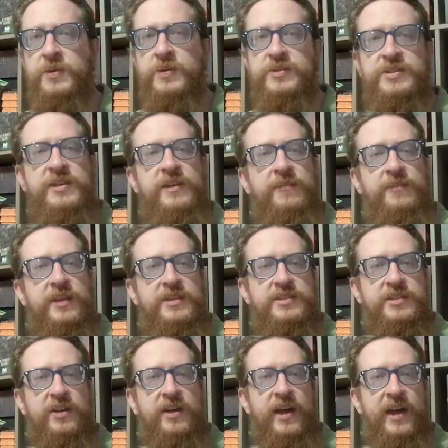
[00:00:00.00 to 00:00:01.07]
see if they
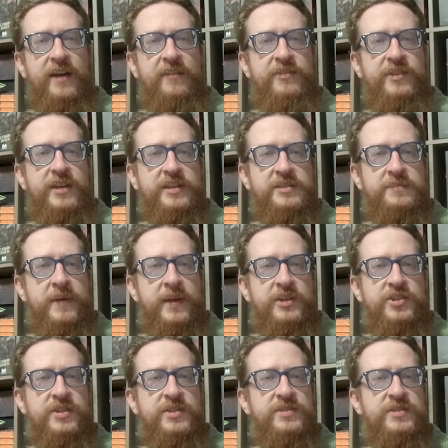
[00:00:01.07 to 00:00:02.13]
still have the
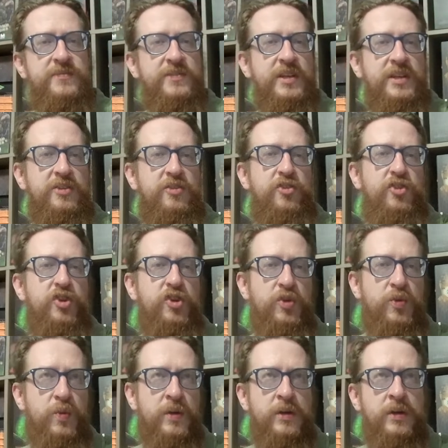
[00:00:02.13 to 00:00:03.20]
expansions. If they
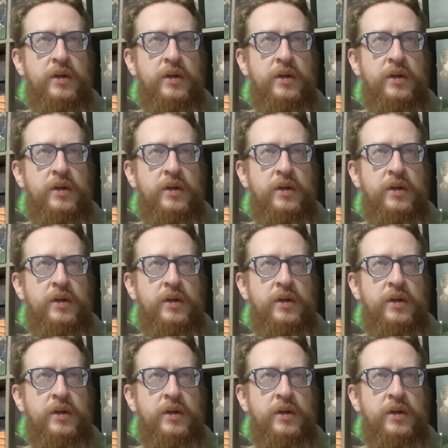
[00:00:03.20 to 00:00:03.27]
do,